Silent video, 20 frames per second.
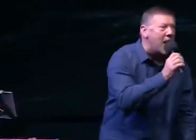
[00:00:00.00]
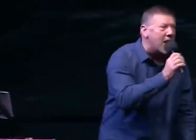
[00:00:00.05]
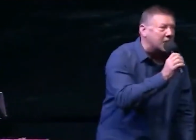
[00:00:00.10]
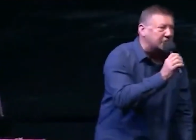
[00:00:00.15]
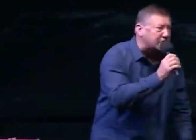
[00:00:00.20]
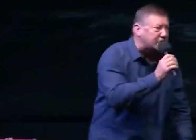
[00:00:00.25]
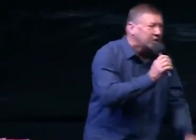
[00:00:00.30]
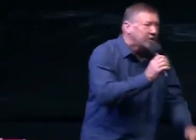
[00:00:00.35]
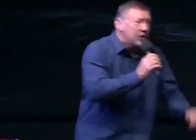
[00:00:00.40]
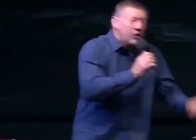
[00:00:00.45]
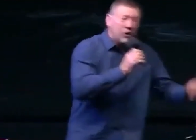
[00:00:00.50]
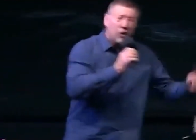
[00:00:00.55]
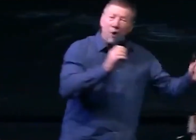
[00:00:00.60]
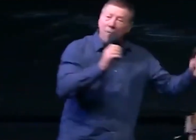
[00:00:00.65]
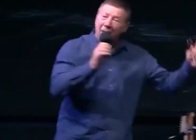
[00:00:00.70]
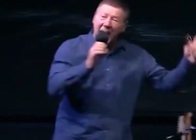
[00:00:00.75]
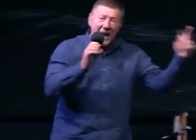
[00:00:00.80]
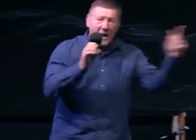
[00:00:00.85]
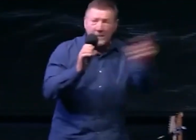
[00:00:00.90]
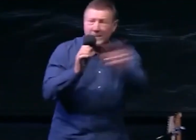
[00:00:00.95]
March.
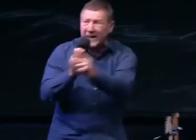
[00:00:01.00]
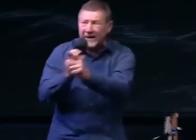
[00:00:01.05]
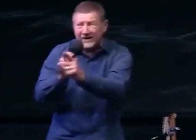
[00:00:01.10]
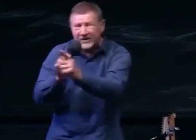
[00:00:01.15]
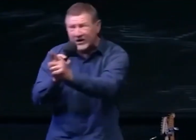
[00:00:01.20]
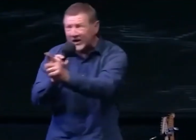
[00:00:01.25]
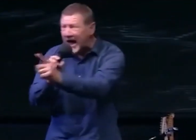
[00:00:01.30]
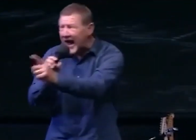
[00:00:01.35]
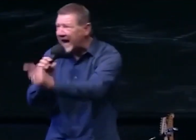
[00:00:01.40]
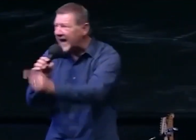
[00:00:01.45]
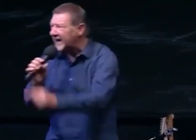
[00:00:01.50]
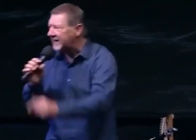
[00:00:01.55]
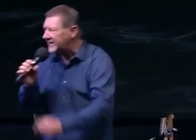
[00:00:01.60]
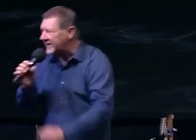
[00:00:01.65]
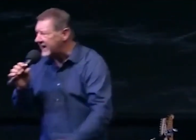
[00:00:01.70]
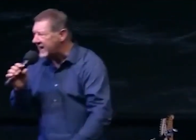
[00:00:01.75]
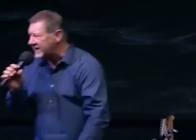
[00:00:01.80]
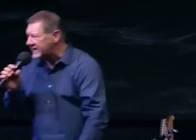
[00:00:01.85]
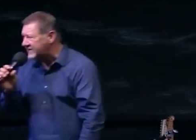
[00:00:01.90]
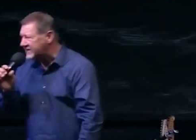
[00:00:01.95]
You better be
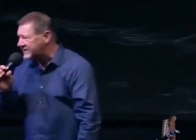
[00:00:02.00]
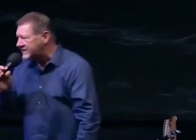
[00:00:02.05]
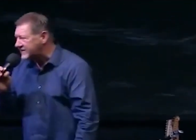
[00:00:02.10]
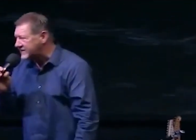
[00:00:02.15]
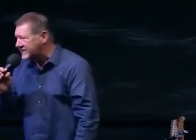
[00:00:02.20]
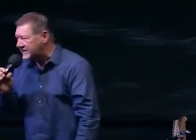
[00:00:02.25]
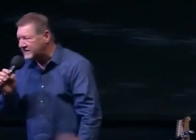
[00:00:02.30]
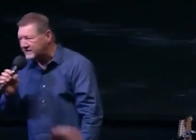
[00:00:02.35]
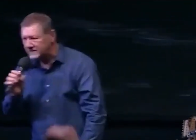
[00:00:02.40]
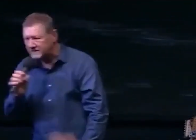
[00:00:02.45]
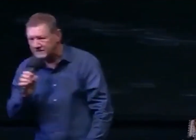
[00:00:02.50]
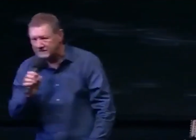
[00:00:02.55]
saying this.